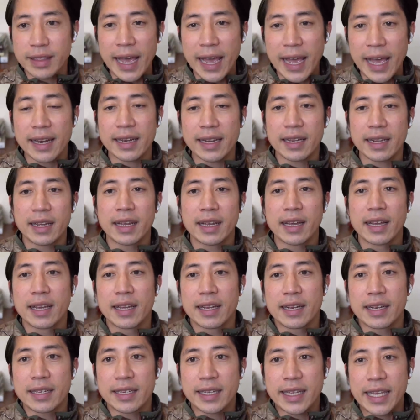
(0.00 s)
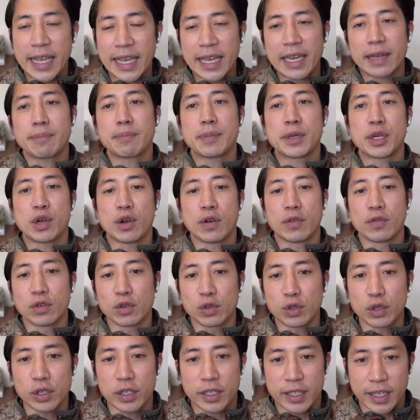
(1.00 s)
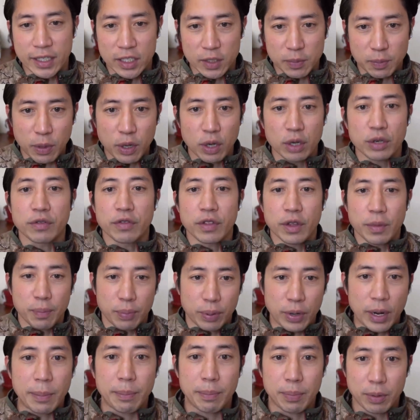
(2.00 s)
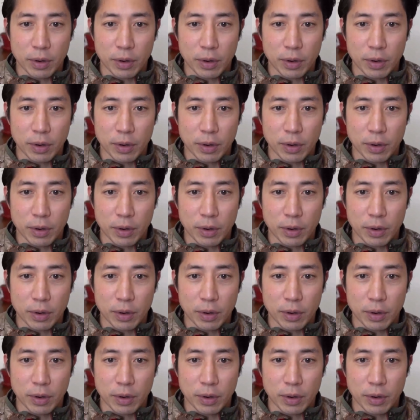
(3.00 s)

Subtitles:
that can't be overlooked as part of the prep